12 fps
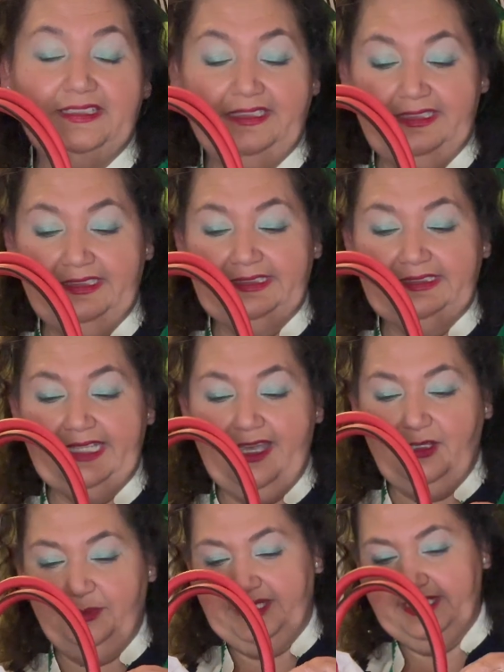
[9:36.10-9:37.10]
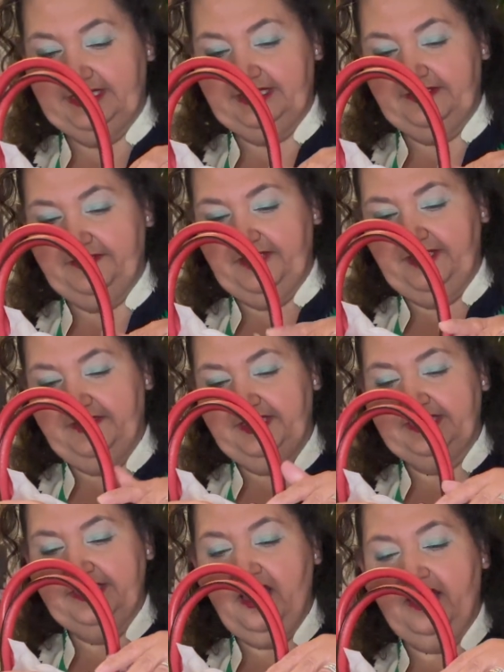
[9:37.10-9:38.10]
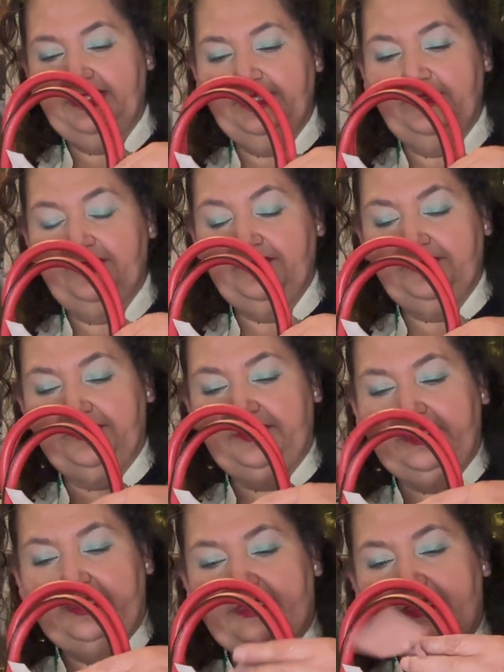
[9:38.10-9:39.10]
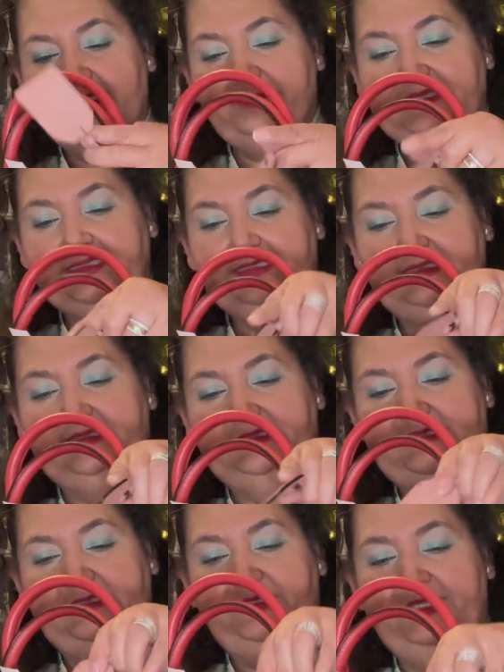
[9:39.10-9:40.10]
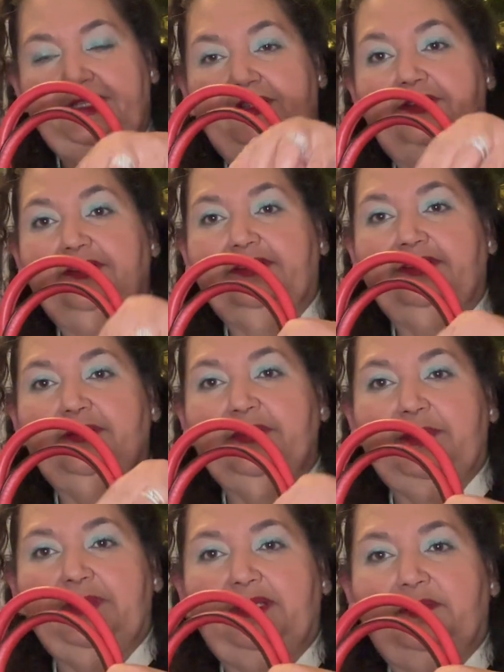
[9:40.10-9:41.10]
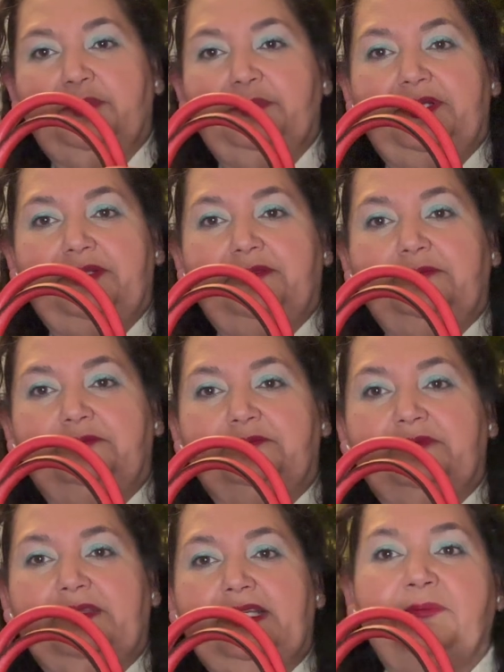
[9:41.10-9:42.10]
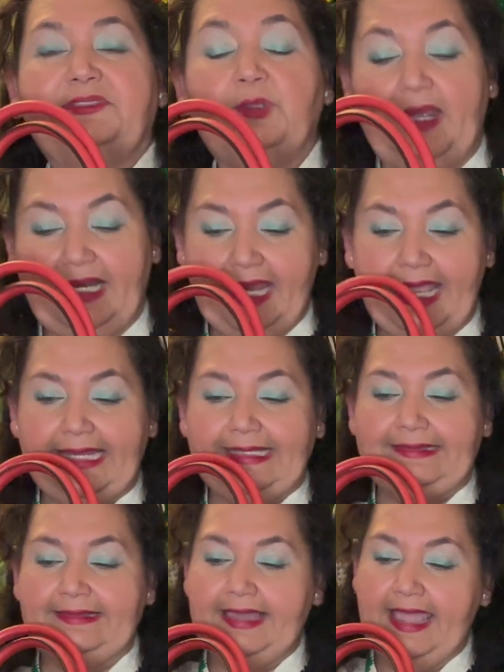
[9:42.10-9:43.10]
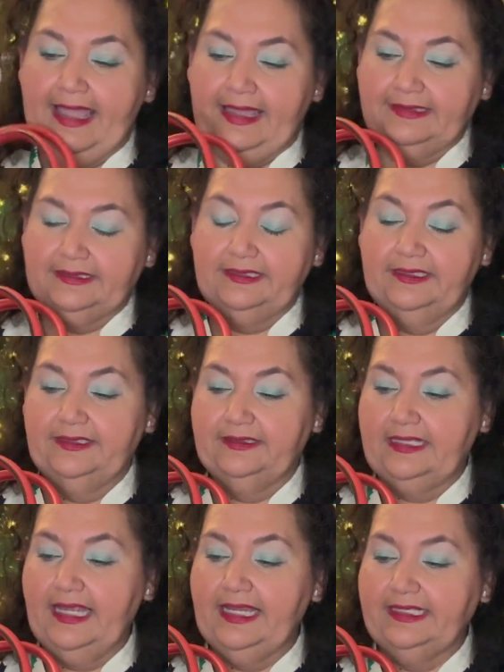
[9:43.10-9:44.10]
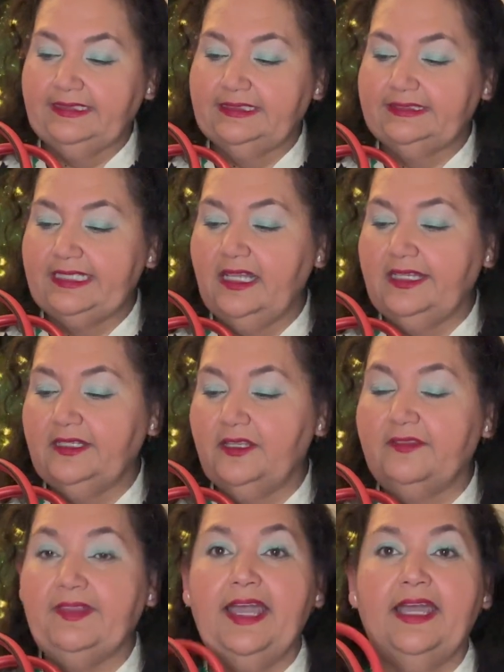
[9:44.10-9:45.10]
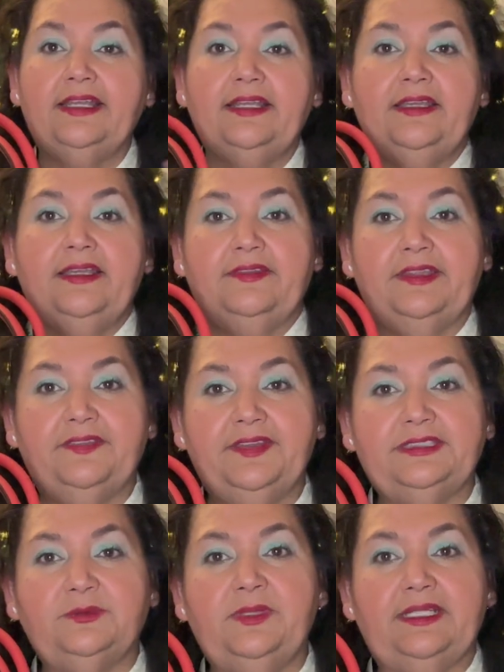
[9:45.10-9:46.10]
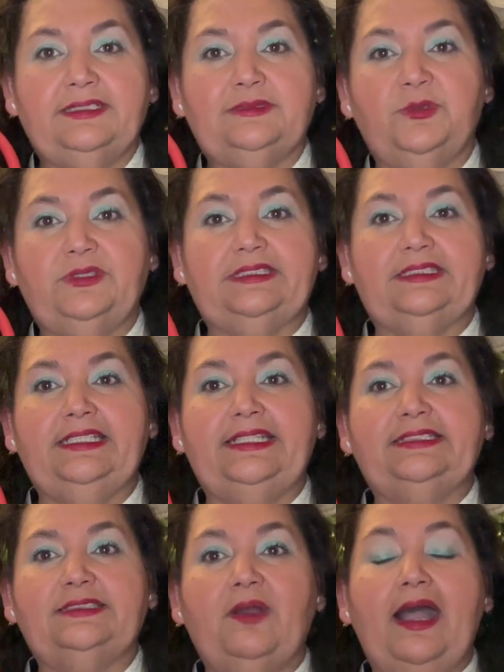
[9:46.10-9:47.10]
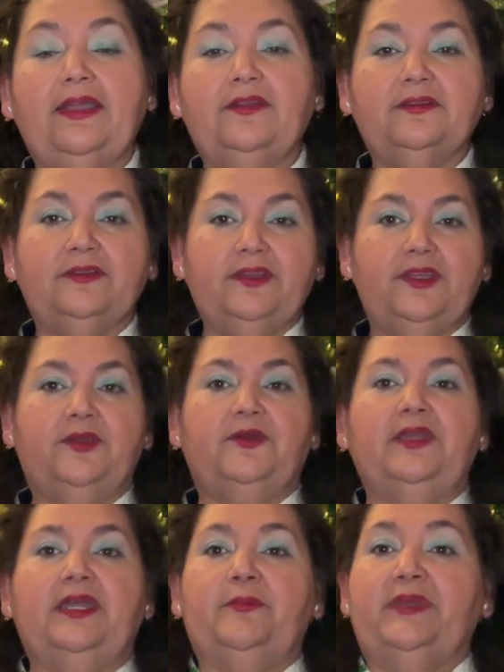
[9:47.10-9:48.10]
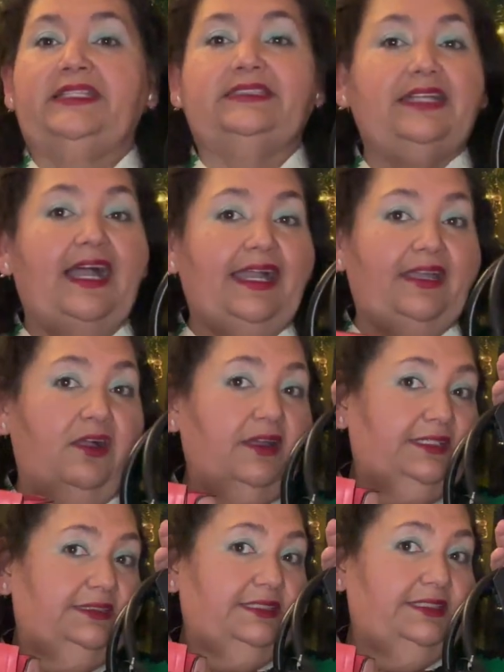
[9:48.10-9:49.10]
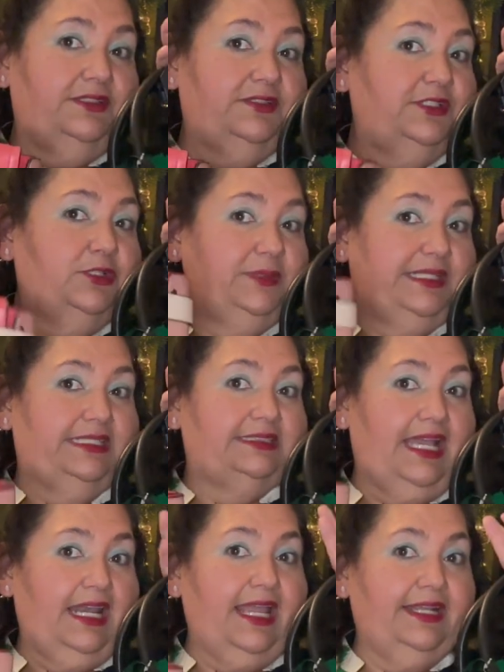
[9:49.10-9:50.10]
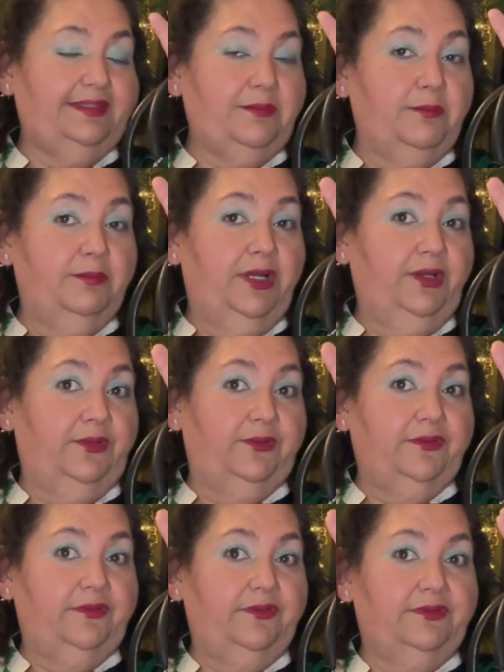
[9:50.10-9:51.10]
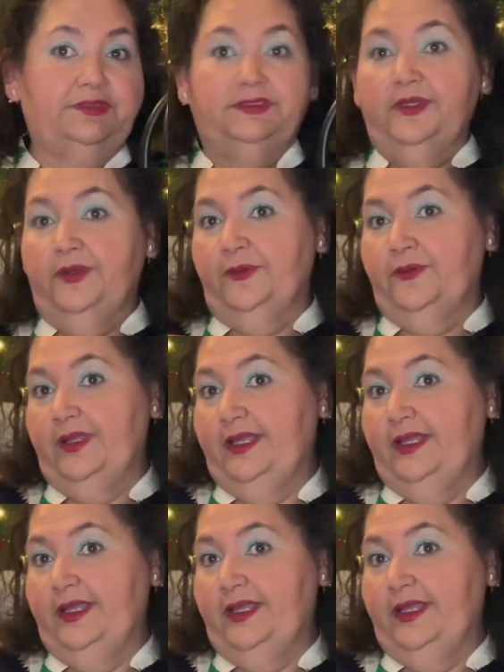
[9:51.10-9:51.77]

the style because of this knot here. Let me stick this under here. That might be a little better. So I like that. I like the styling on that. And this one is more sleek. So I don't know, Melissa. I honestly don't know, because I like them both. So